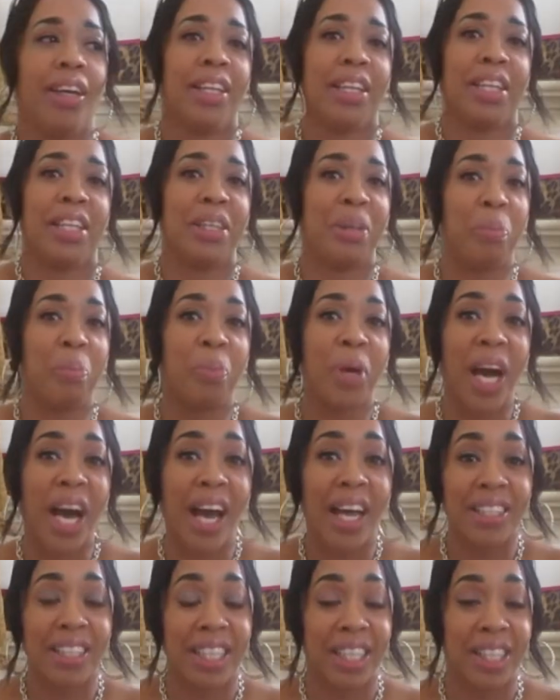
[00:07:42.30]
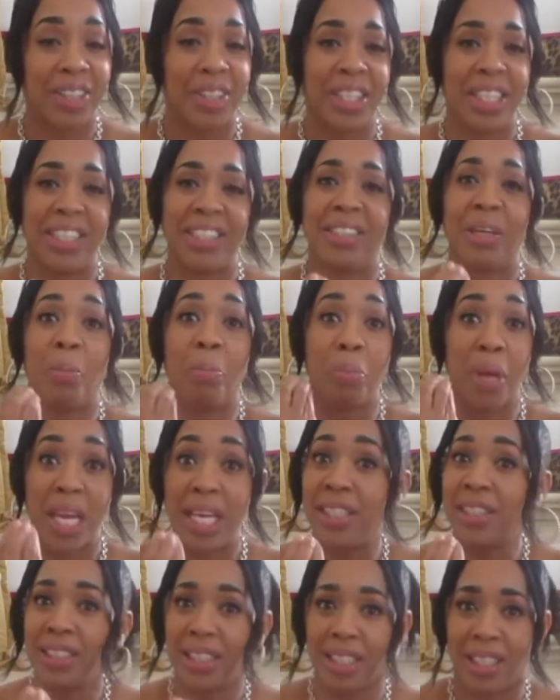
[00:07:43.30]
The pot liquor is
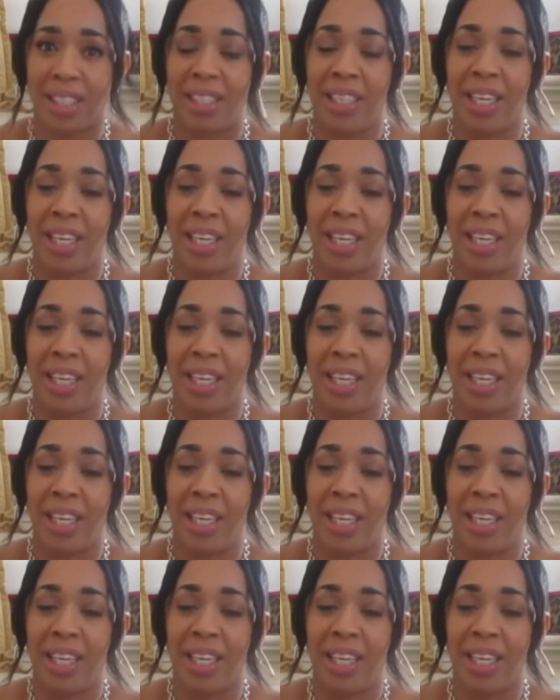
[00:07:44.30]
amazing.